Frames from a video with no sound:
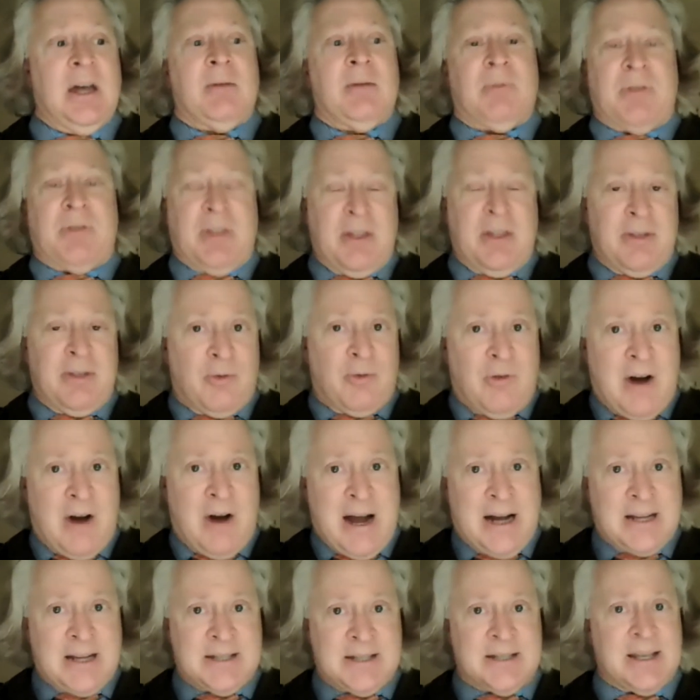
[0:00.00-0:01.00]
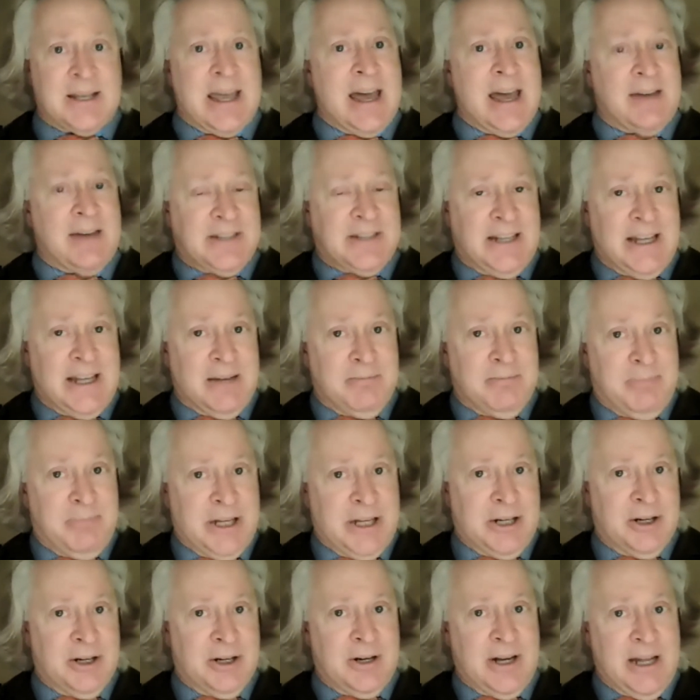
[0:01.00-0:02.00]
But then the rocks have to get
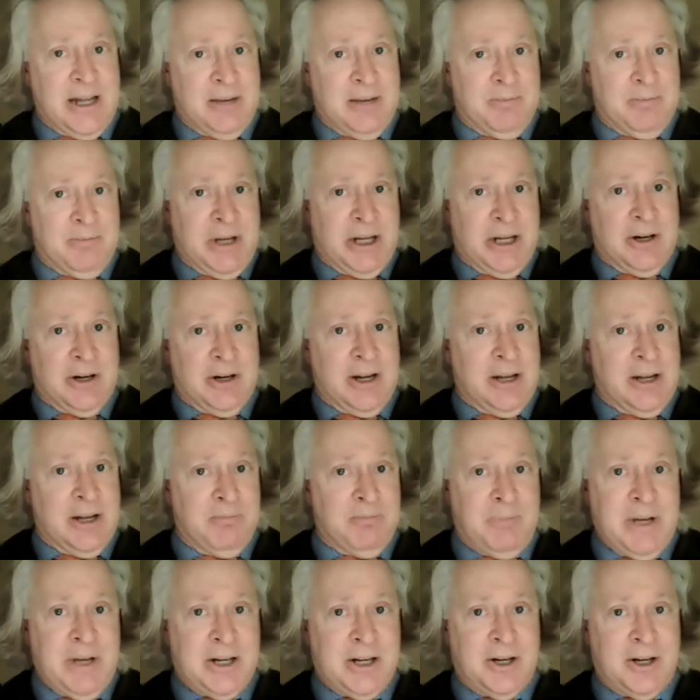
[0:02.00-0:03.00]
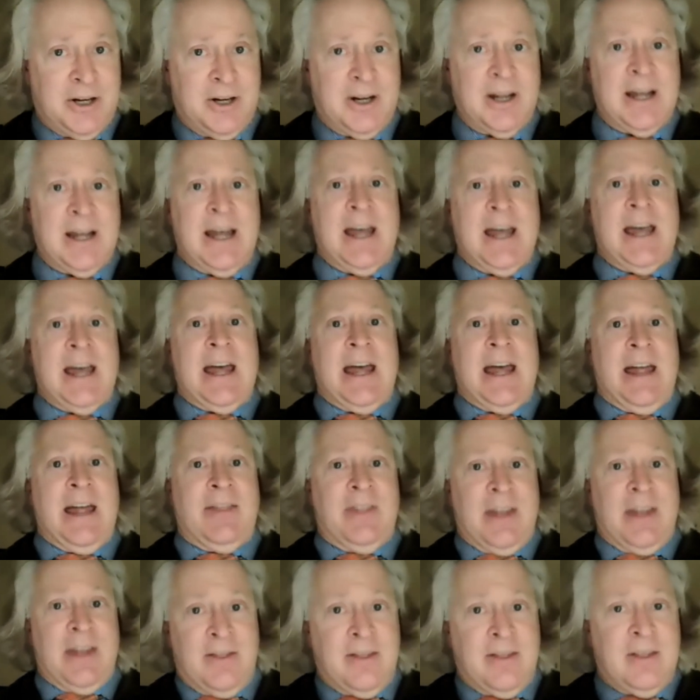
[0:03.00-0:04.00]
bigger and bigger and bigger,
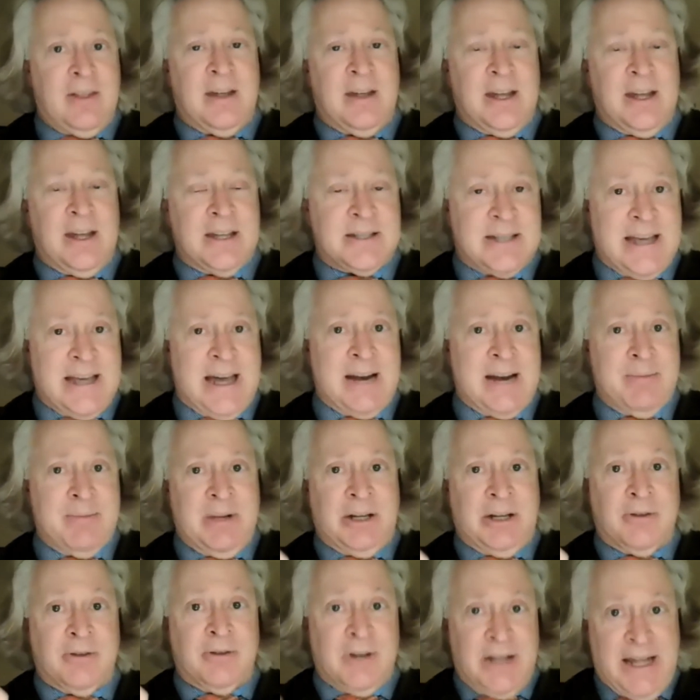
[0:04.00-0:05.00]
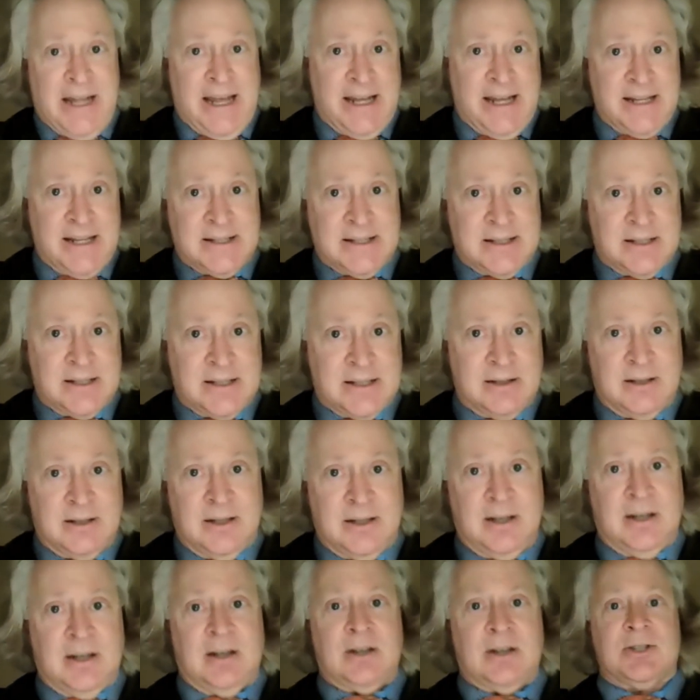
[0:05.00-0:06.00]
and then it's got to be grenades.
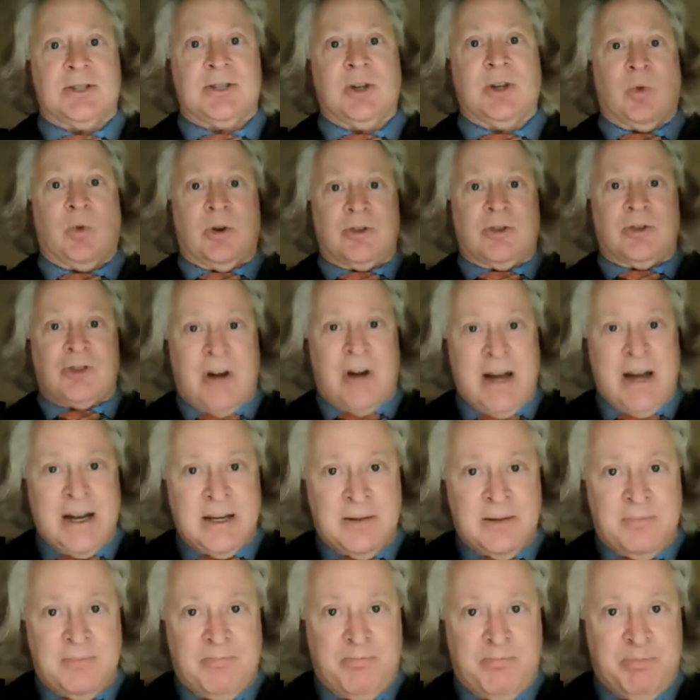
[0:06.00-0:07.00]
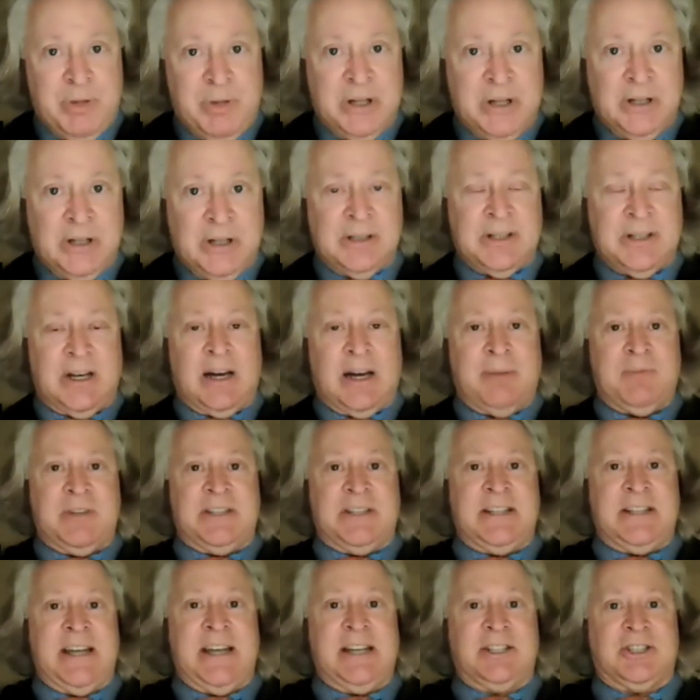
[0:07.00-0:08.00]
So we're trying to build up
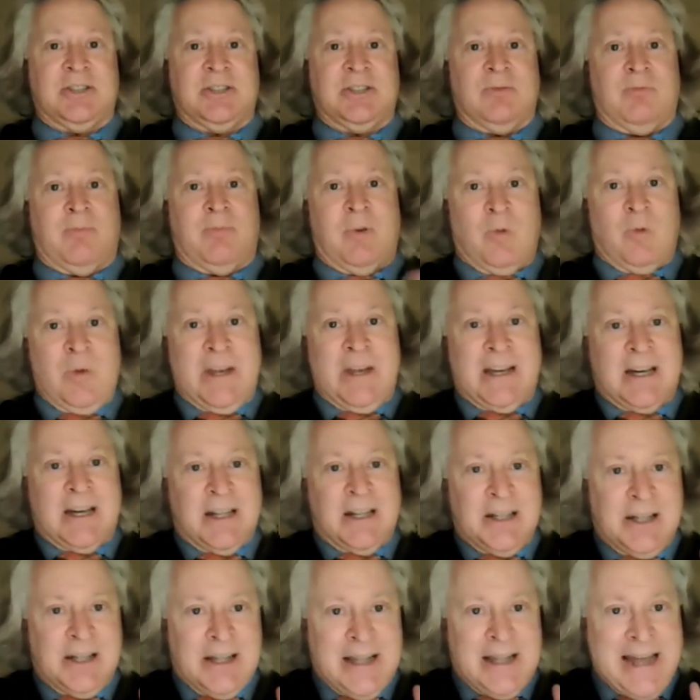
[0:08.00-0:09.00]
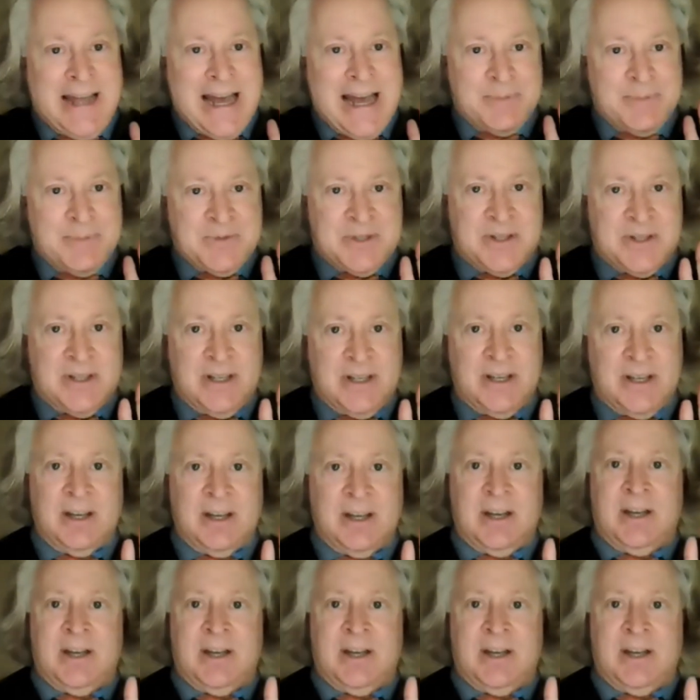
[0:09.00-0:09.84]
the tension, but we collapse the